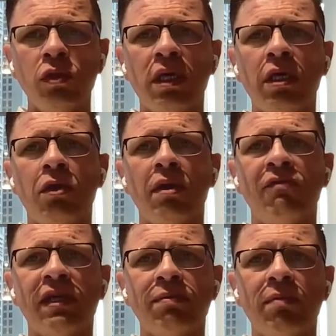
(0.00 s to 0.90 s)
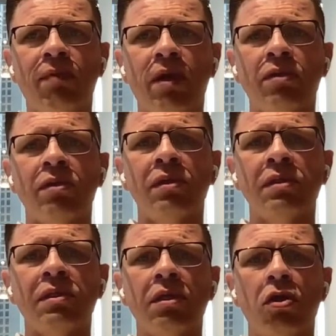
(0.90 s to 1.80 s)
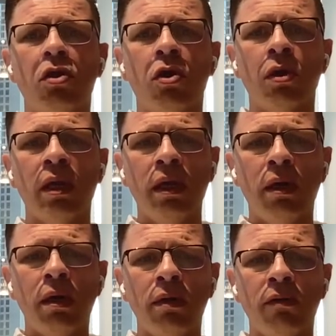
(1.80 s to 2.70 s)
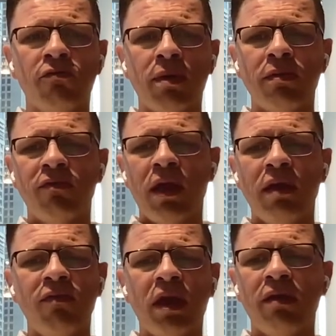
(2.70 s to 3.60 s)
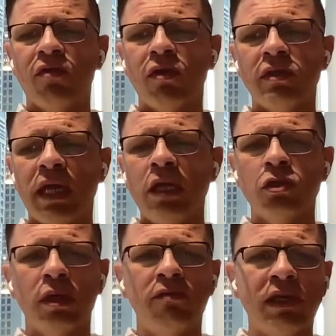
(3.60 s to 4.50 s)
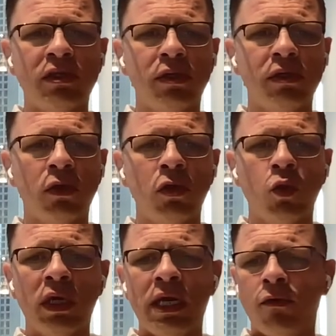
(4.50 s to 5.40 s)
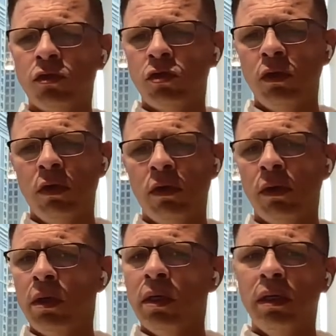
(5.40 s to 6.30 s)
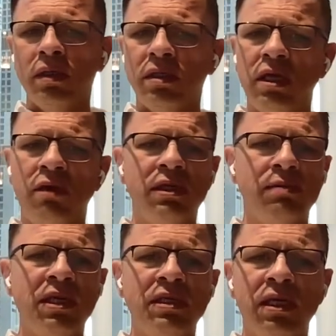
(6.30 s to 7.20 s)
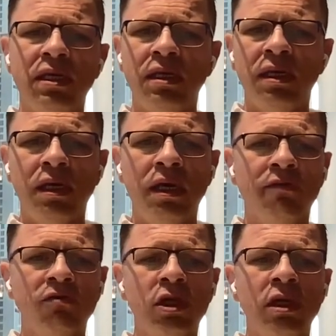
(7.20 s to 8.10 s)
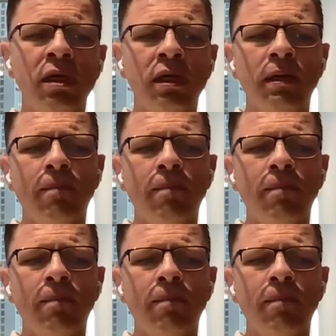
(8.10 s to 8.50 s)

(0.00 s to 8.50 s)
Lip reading: choosing your investment partners early on, from the very, very first angel investors all the way down to your Series B, C, D, E, F, G,